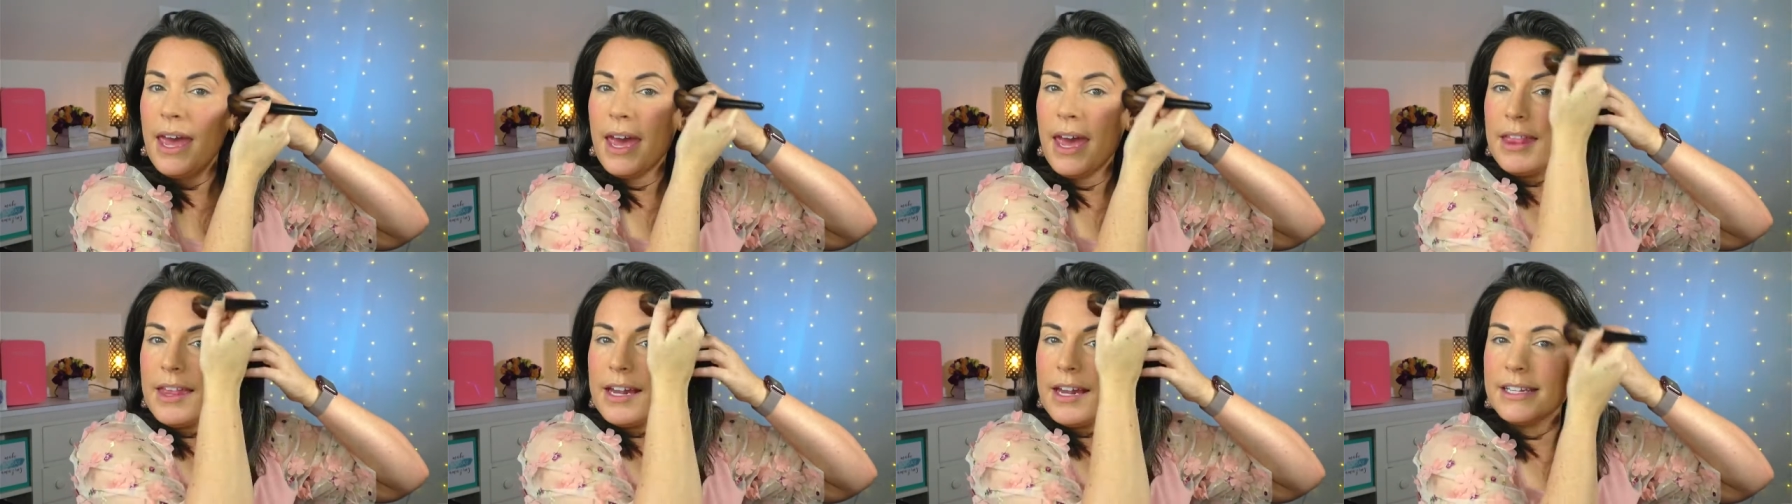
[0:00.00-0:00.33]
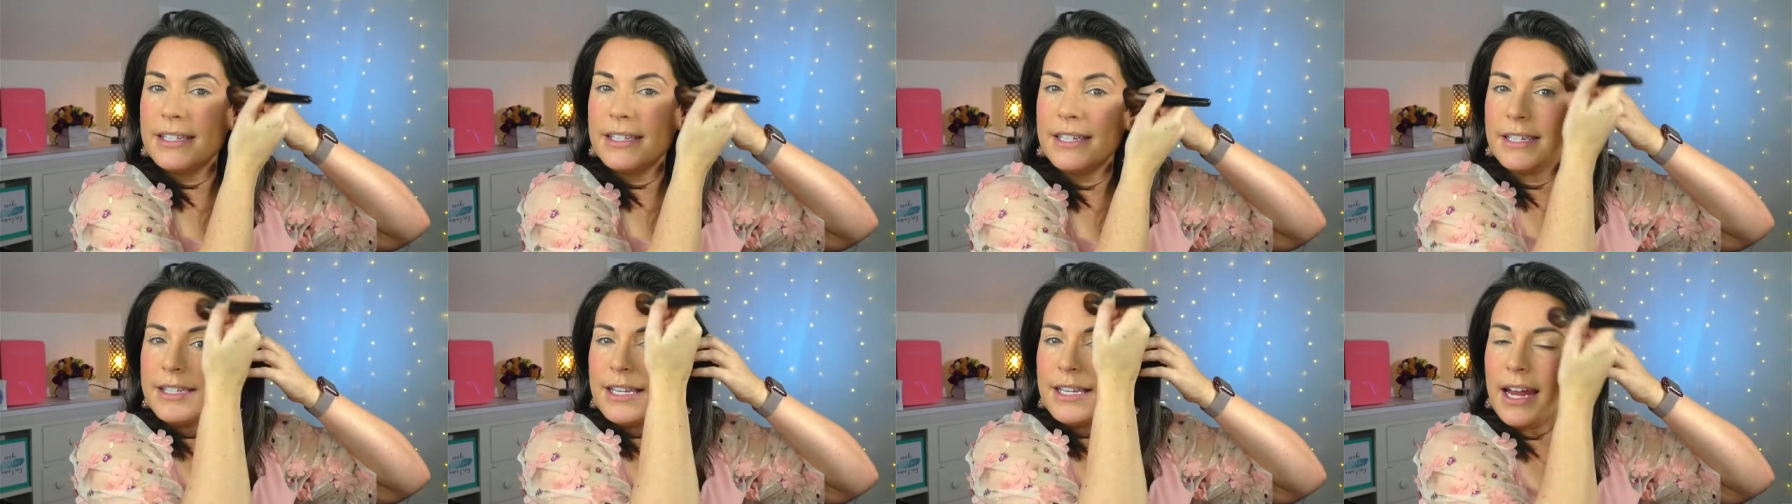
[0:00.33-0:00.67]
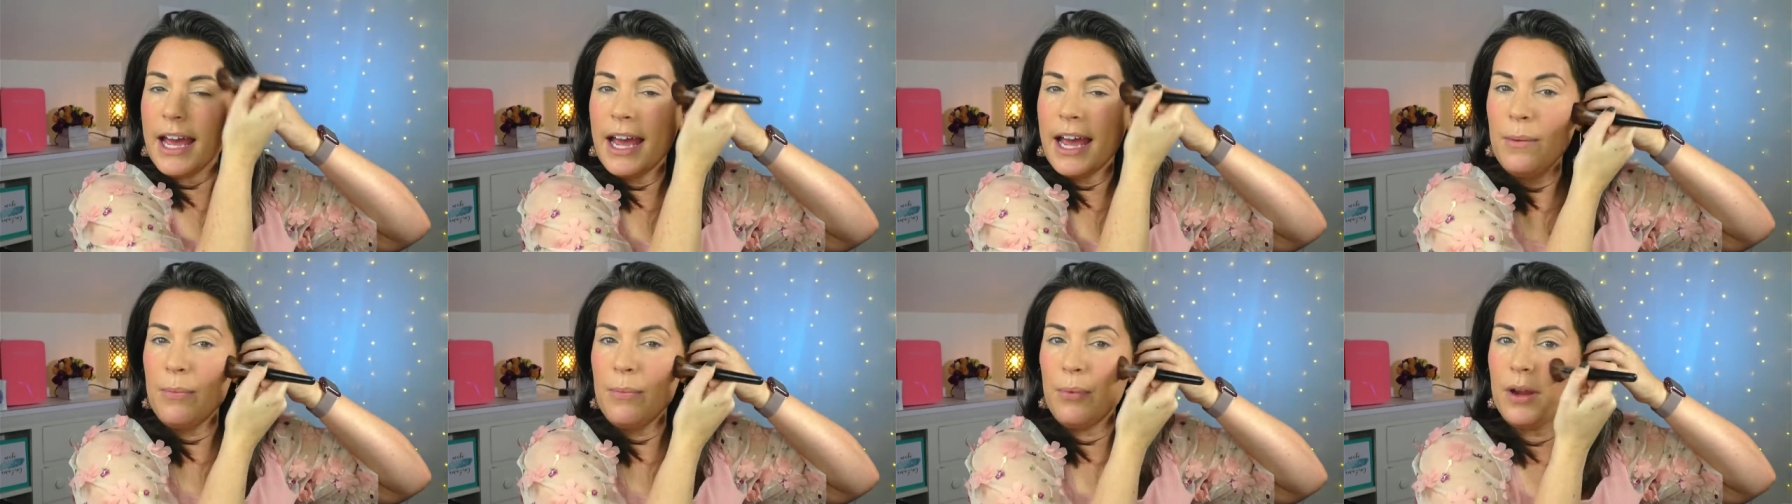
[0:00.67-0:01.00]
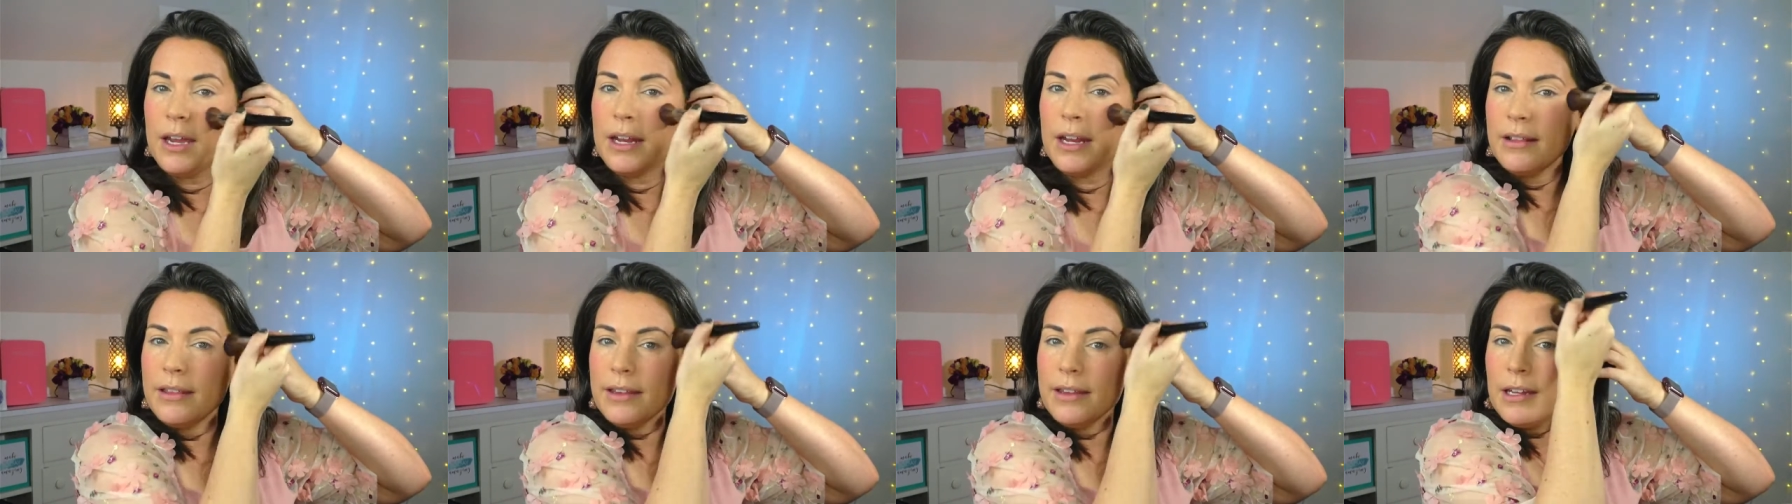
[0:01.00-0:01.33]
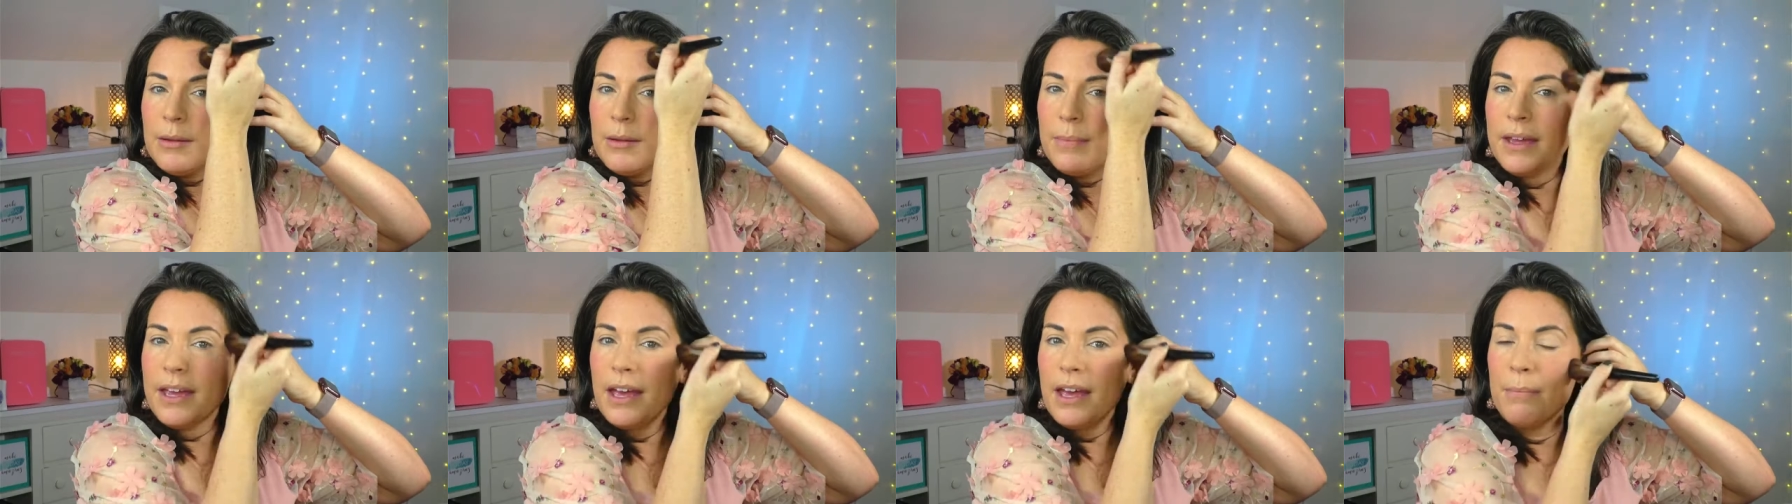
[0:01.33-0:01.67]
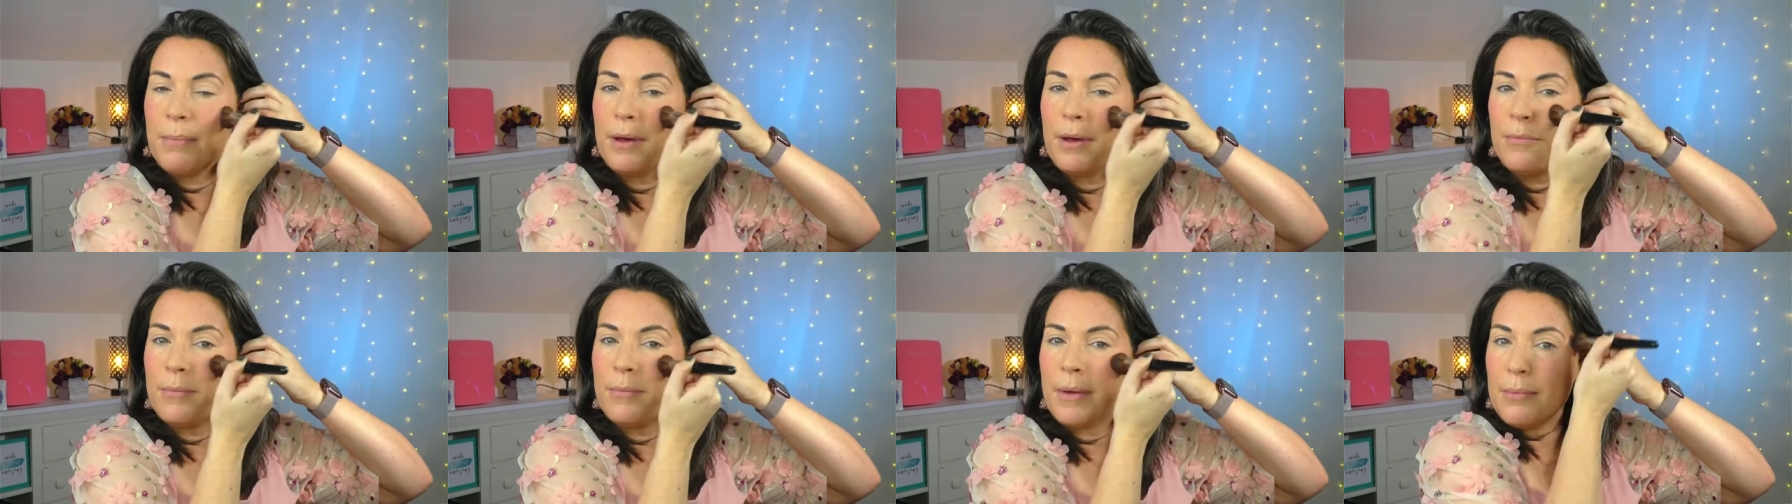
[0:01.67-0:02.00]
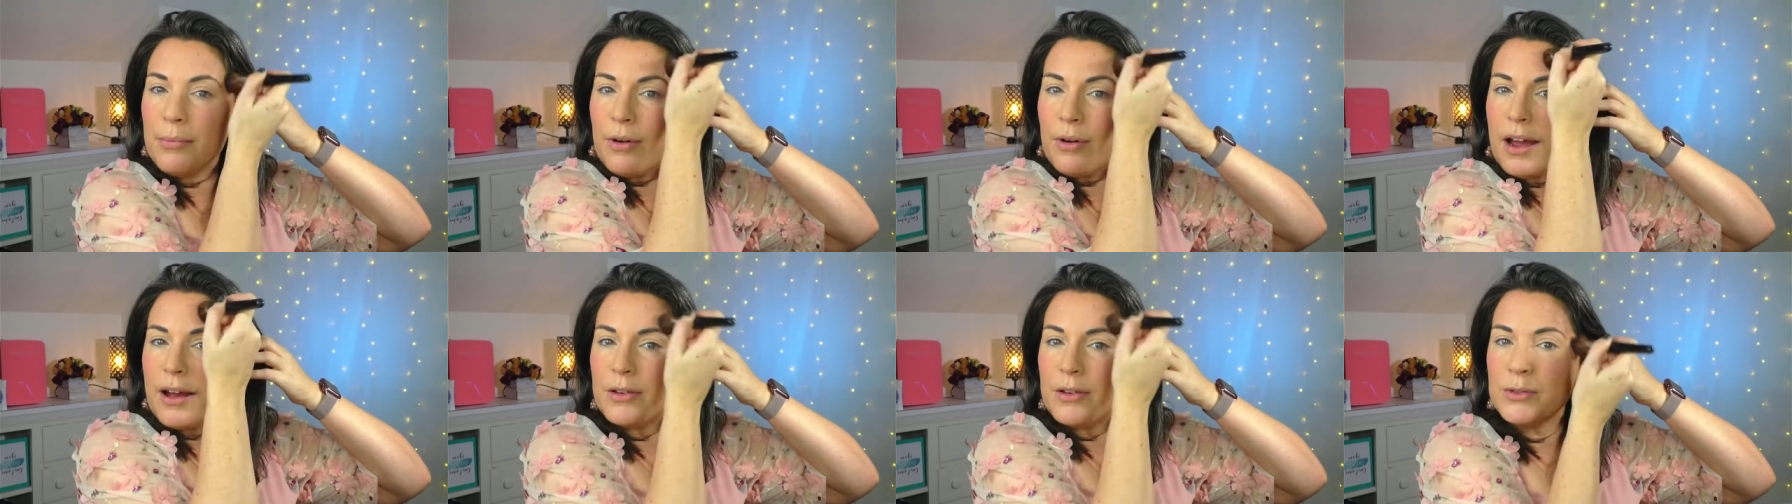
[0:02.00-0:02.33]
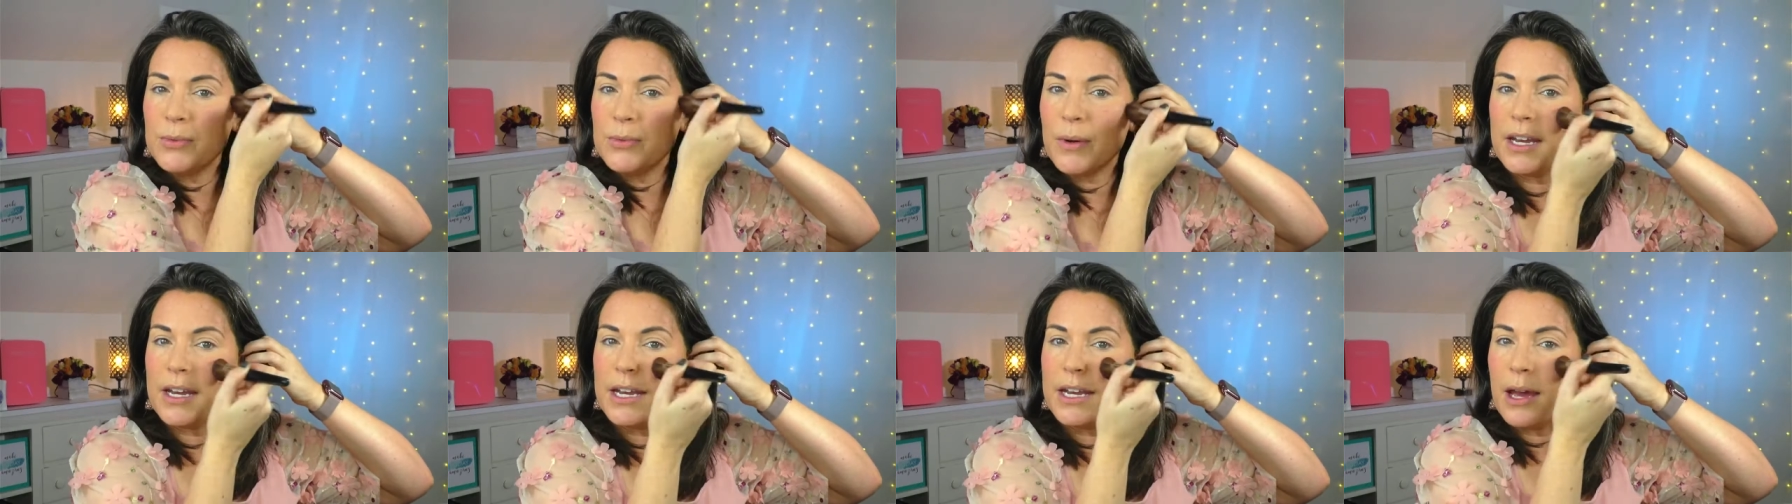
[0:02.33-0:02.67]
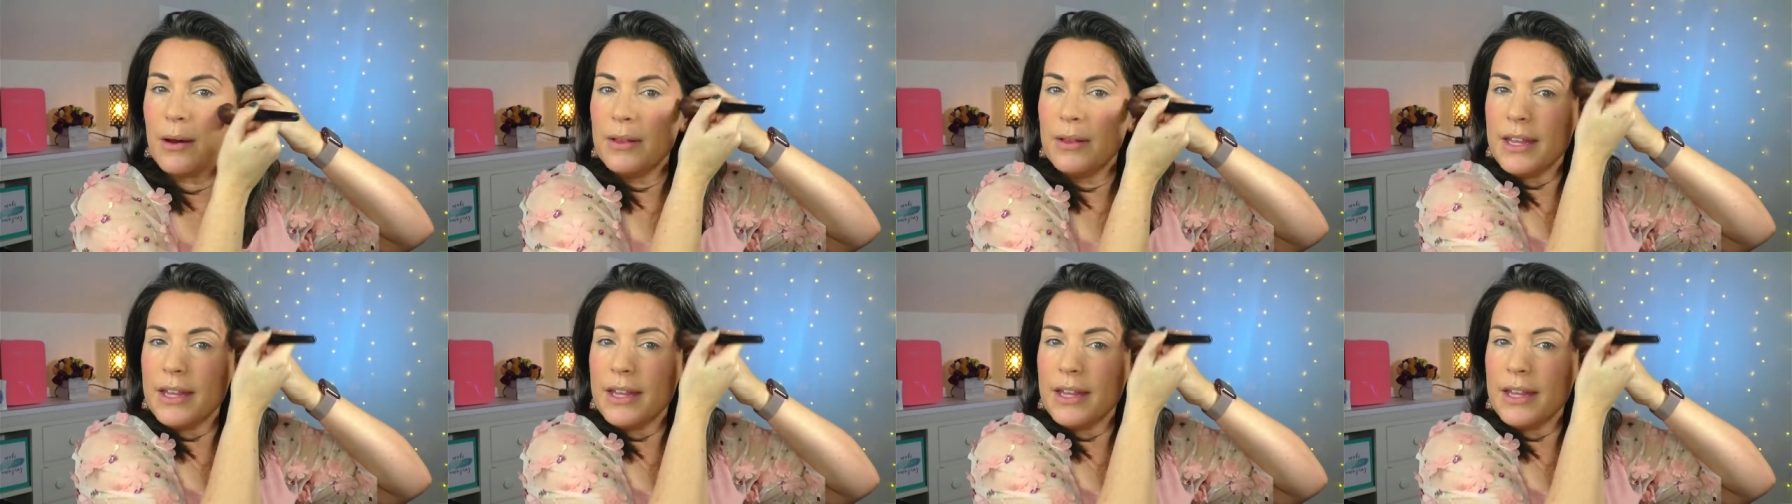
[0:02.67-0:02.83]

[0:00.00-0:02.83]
And then, as I said, I bring it a little bit above my brows right now